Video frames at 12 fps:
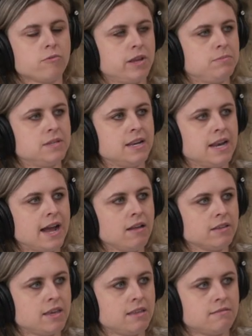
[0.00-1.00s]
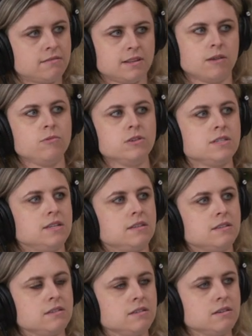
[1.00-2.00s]
raped in an alley. That was. do you
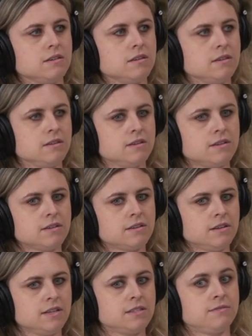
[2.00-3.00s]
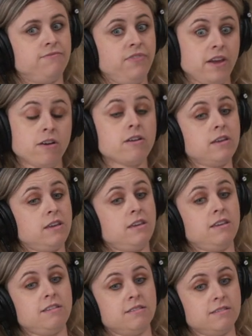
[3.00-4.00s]
see it? It's very.
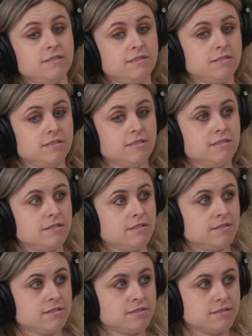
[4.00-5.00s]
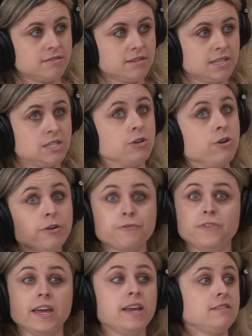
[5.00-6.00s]
It's just alluded to. It's her
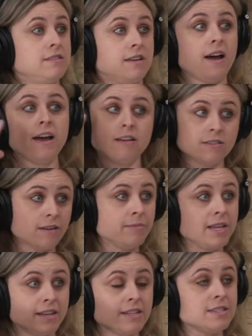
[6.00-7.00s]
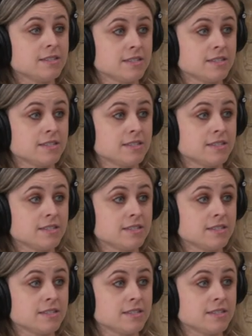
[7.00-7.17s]
face, guy. I mean, oh, it's, wow,